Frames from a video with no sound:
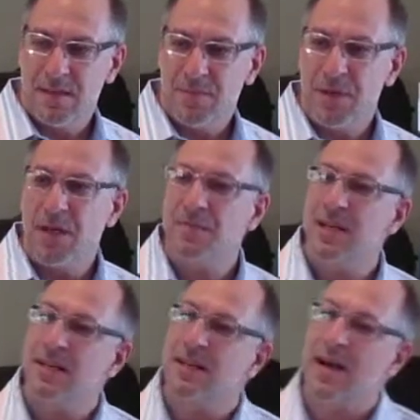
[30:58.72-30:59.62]
But I'm
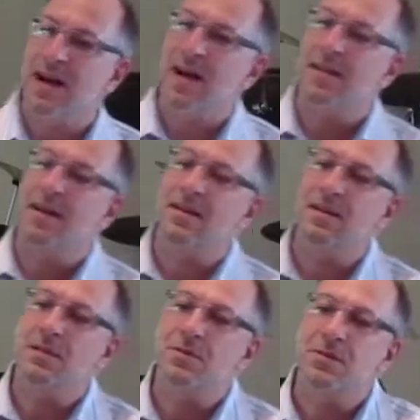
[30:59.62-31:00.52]
saying to God,
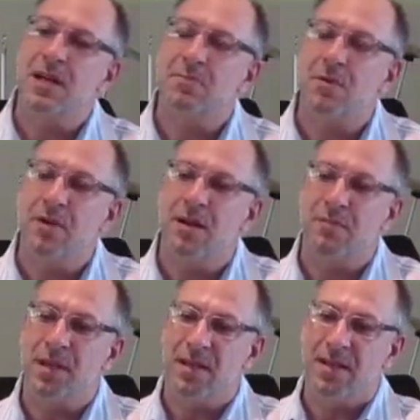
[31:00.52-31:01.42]
nothing will separate
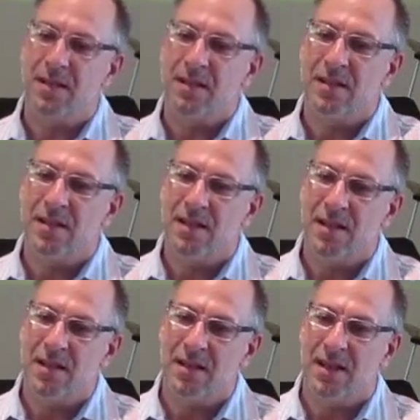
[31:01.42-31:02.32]
me
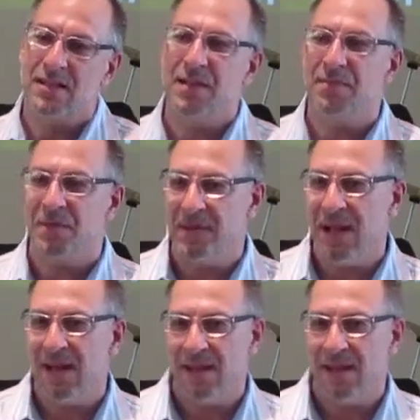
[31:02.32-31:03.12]
except for death.